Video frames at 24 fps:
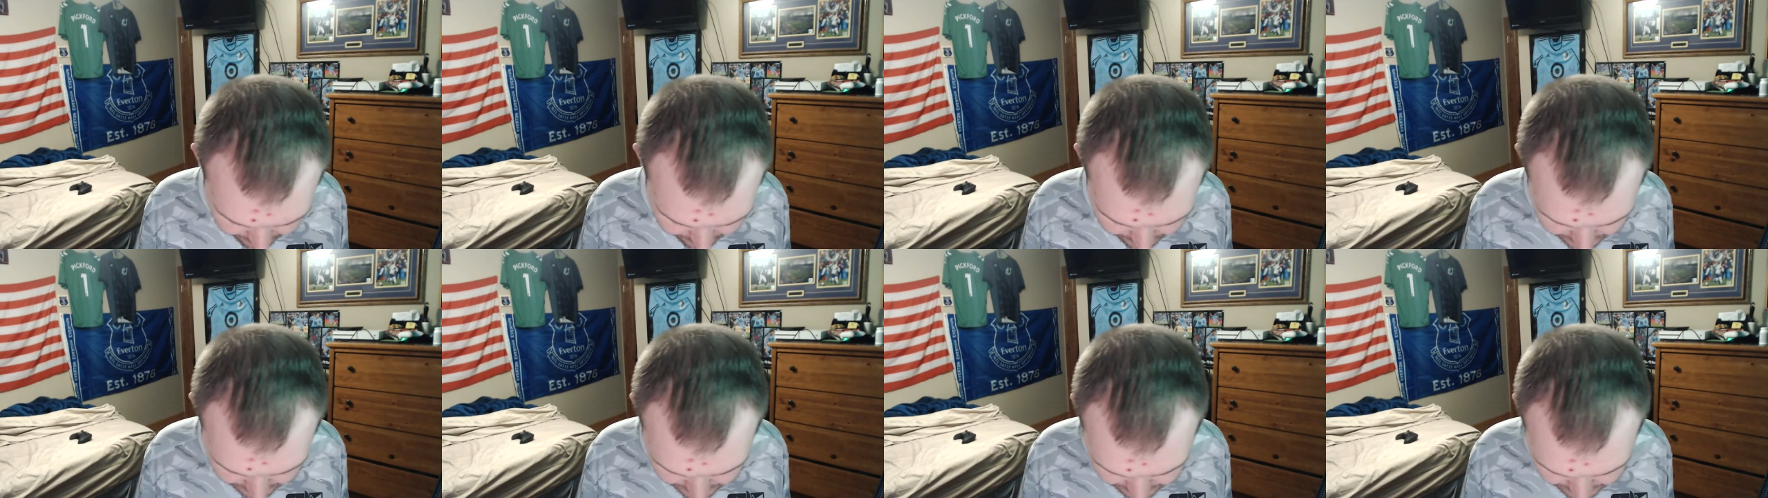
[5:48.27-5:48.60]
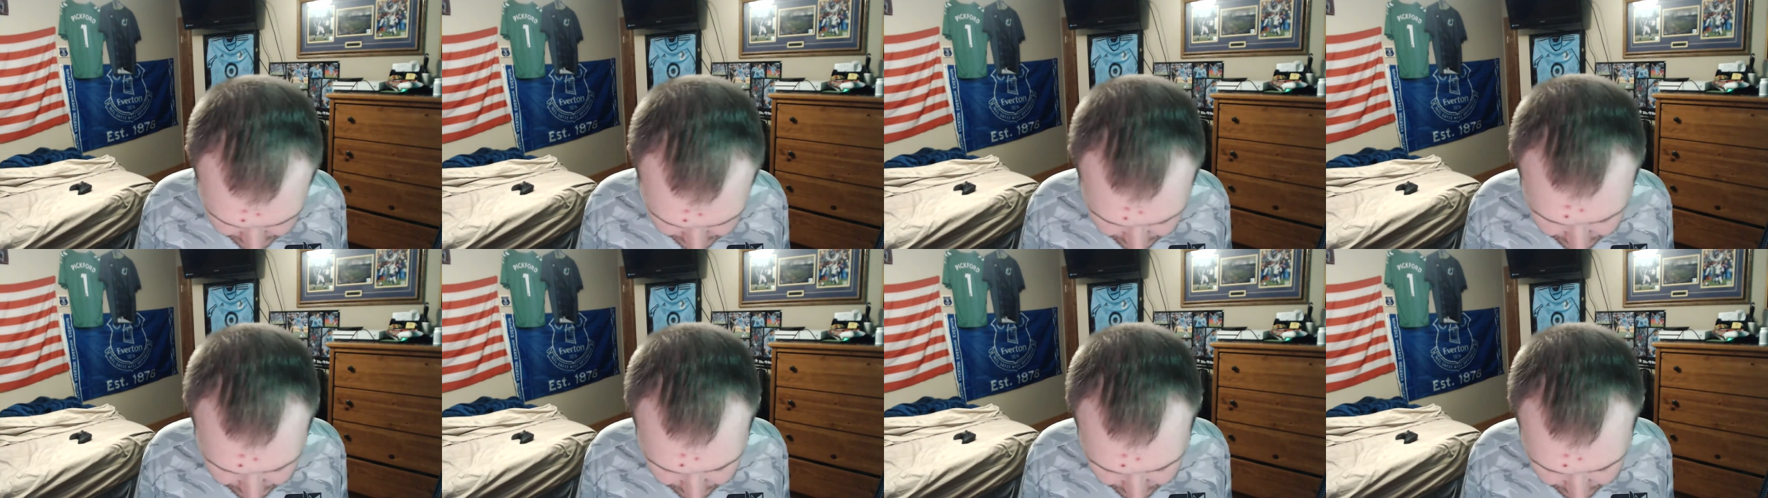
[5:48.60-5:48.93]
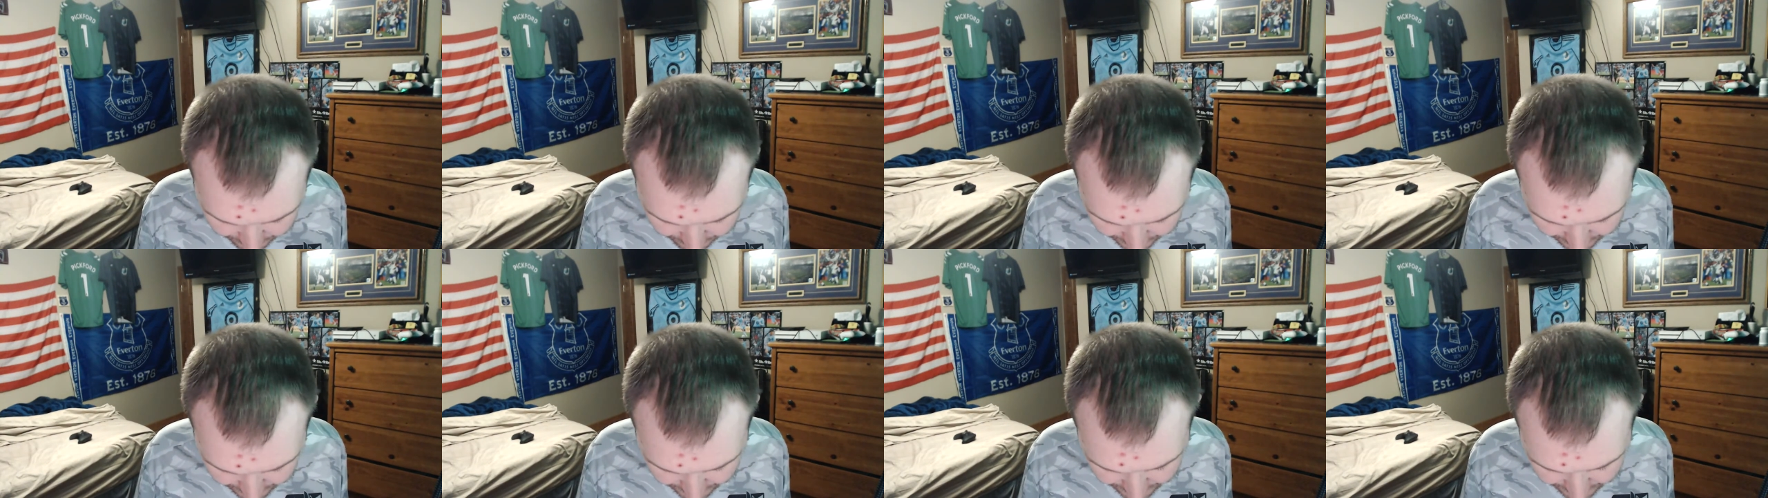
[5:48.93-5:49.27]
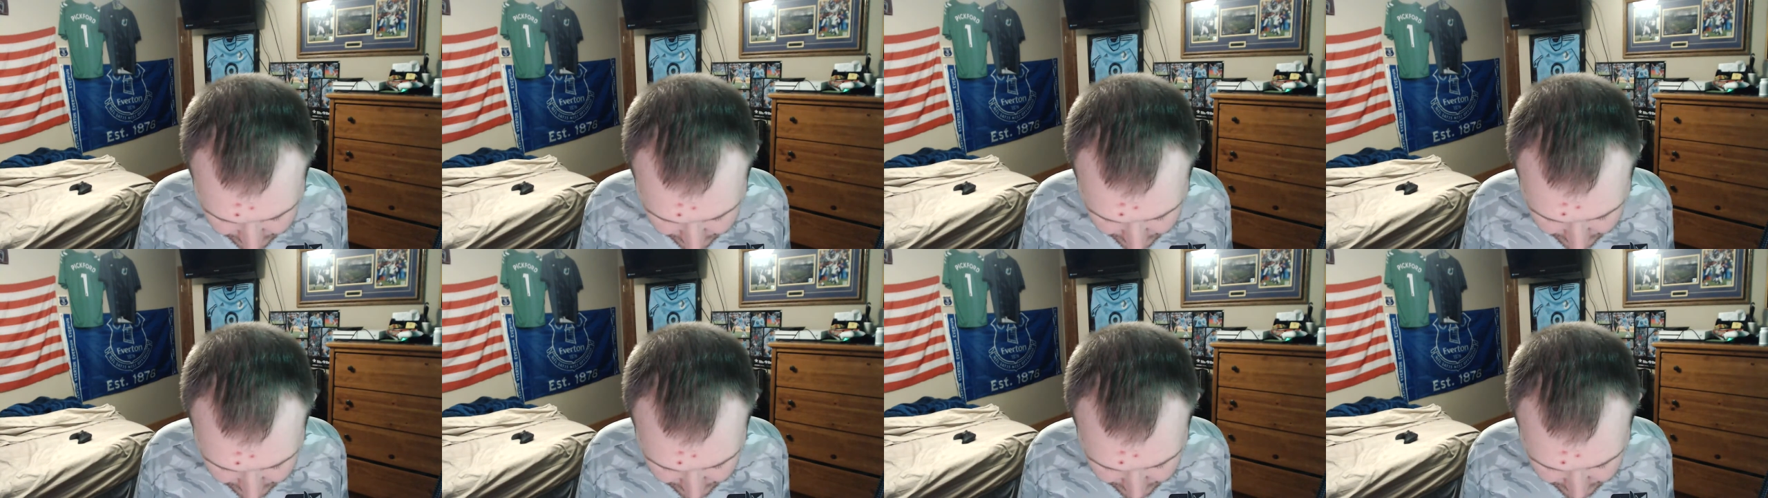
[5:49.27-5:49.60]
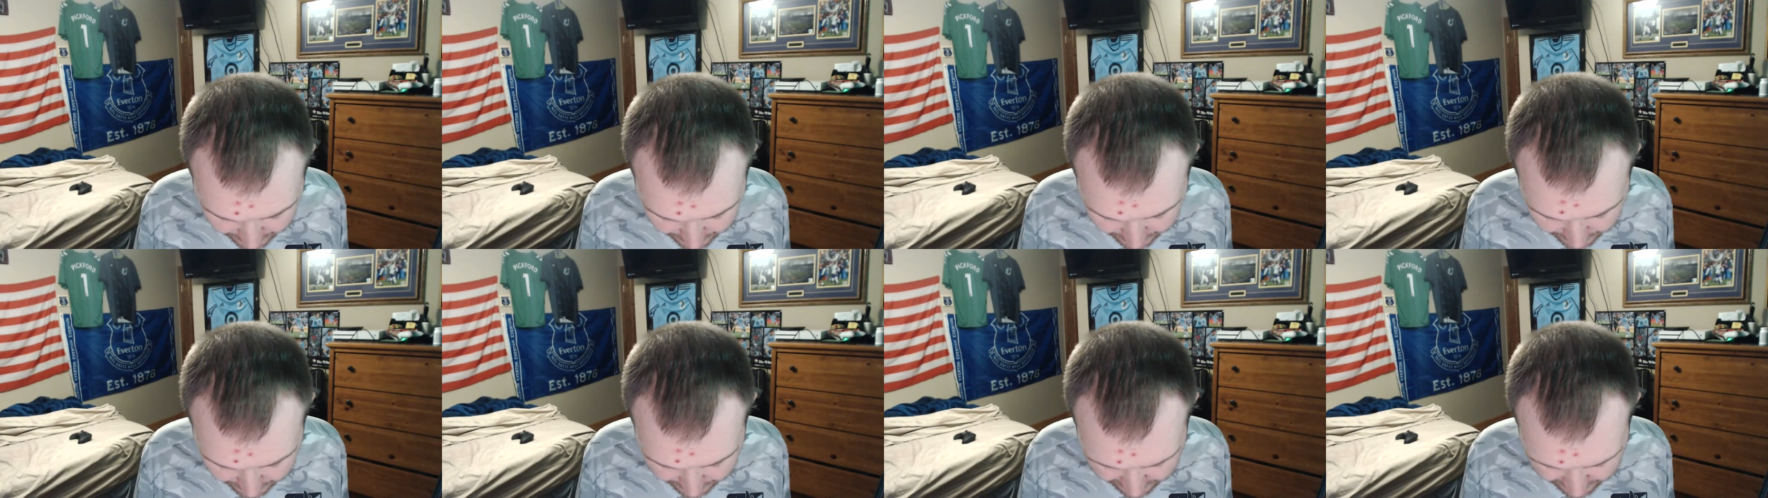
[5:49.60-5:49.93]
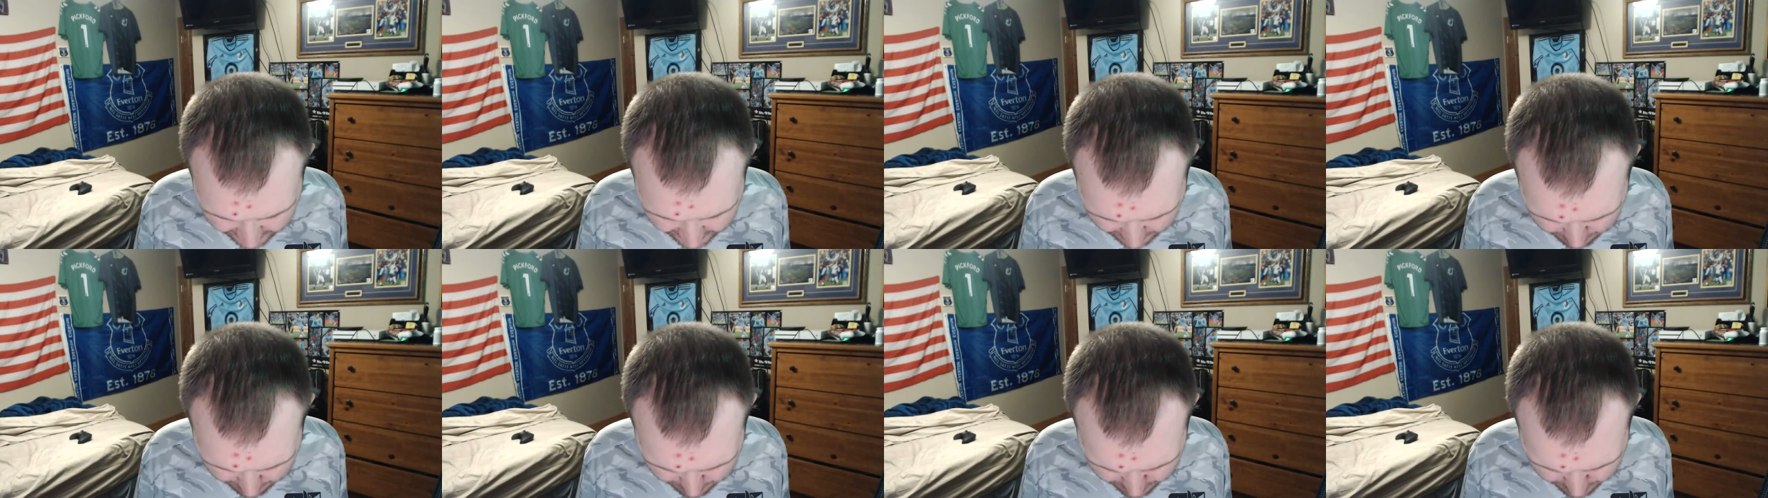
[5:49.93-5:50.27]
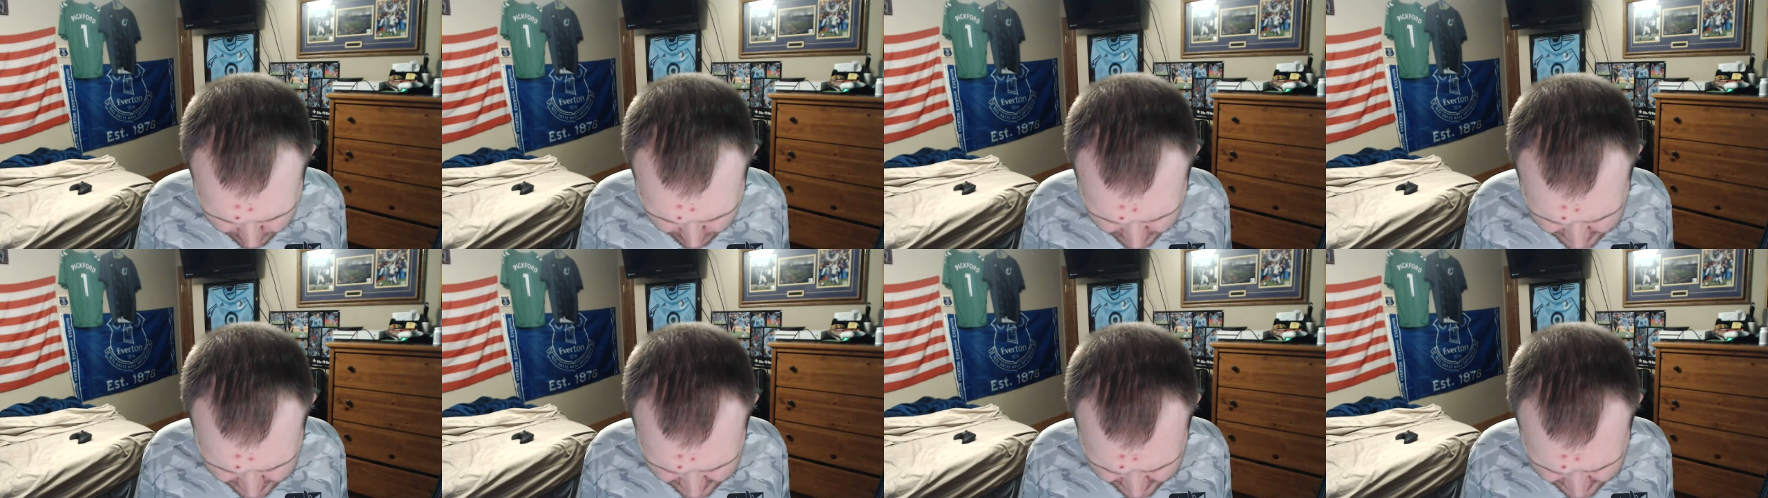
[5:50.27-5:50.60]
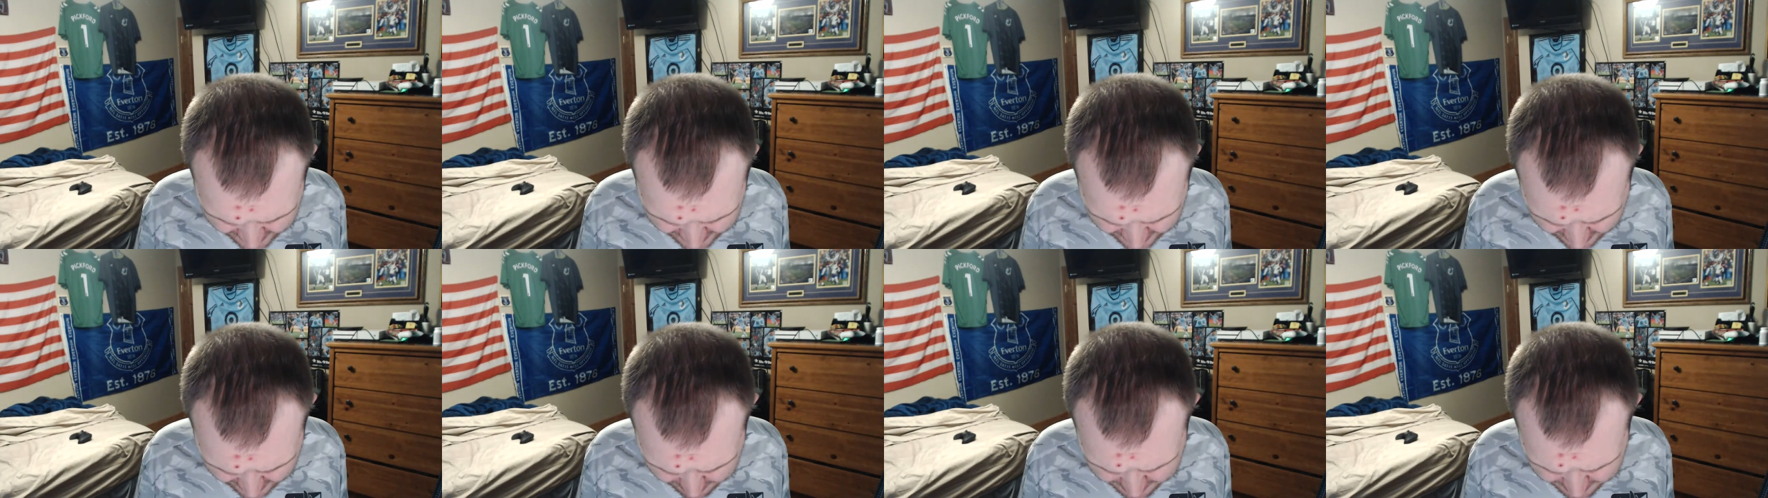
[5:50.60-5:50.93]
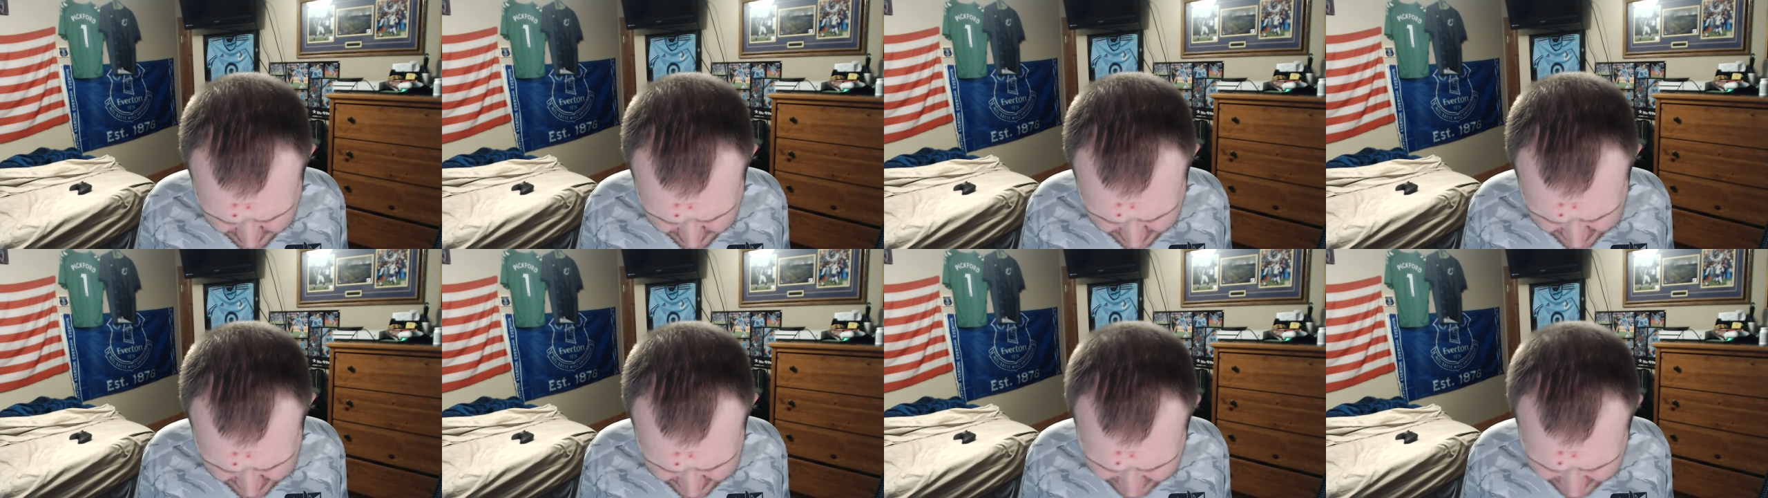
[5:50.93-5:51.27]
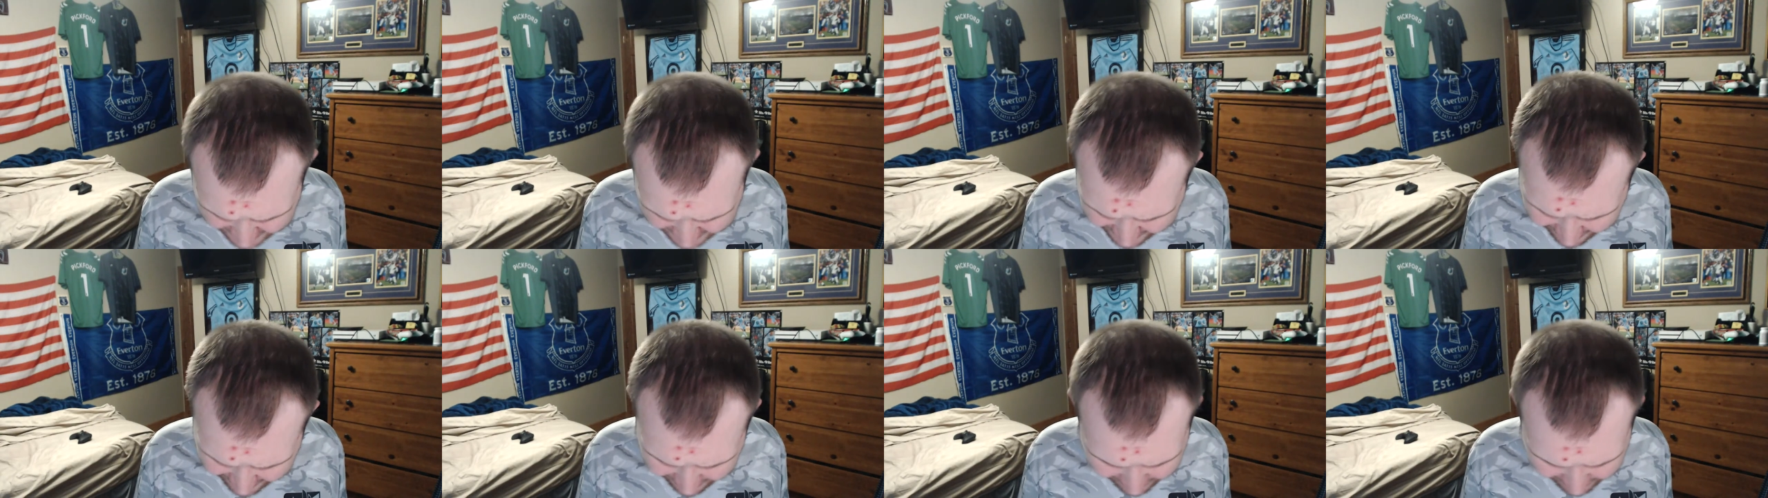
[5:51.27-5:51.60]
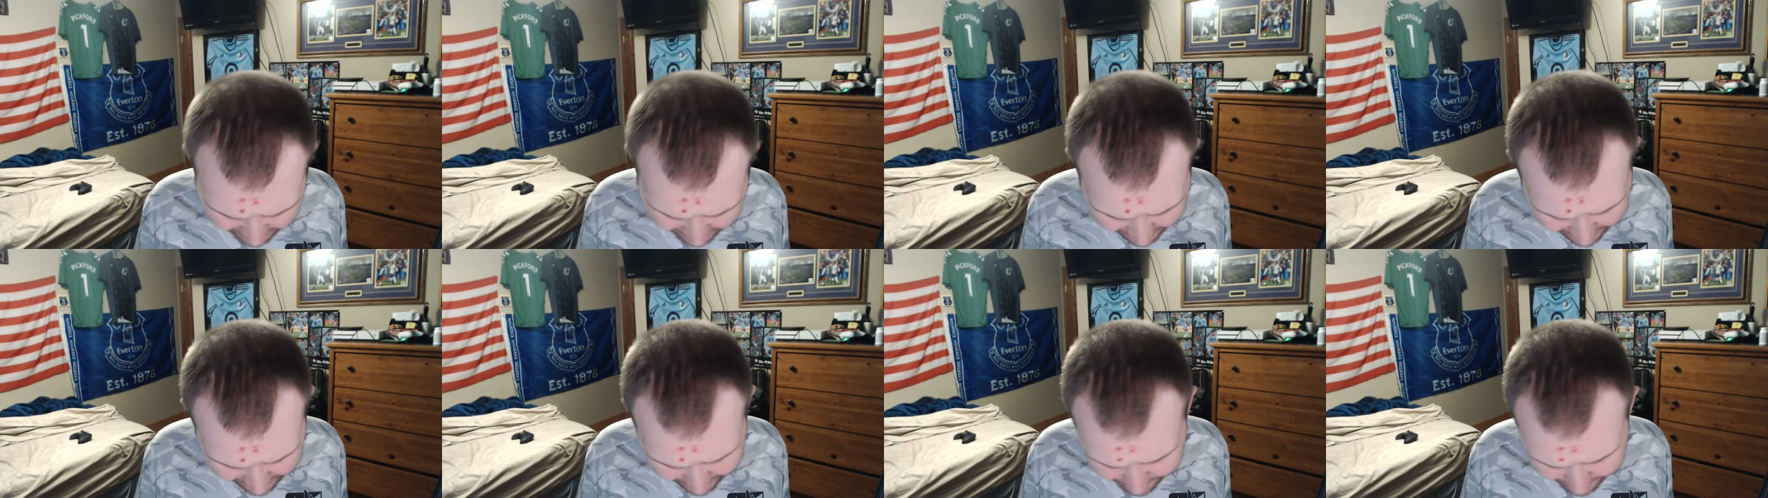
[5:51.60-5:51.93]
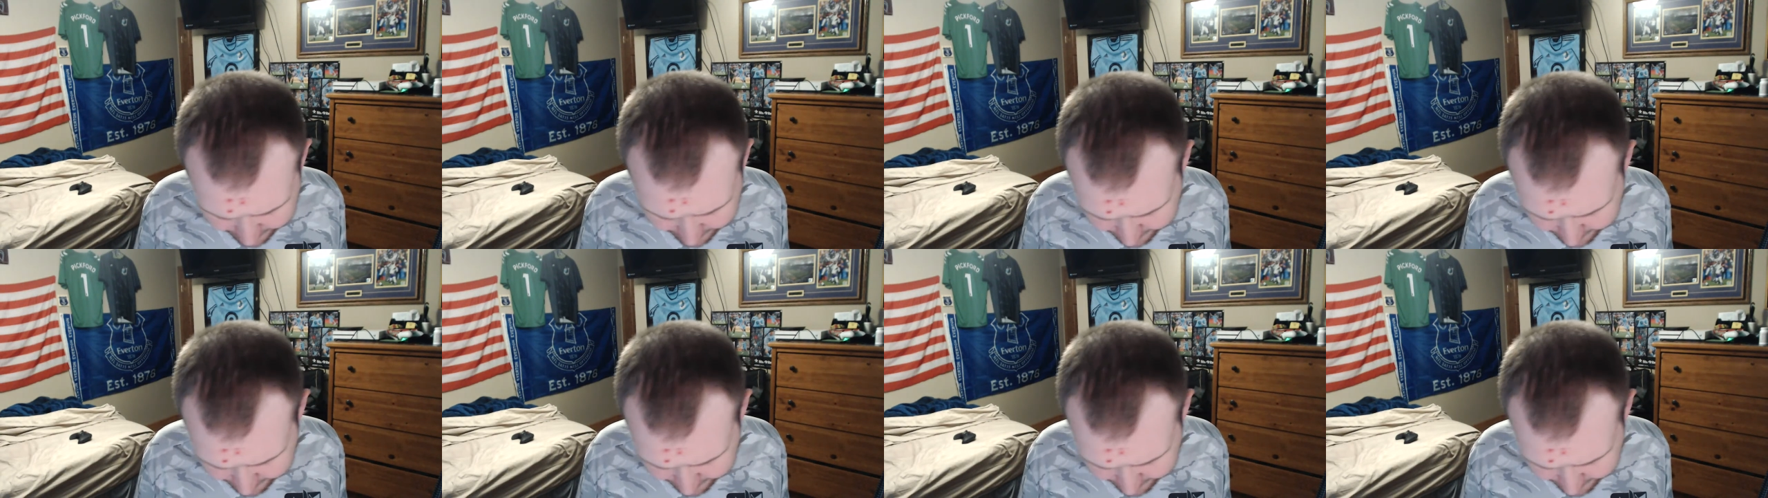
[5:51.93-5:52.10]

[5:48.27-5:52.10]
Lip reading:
[unreadable: no face in view]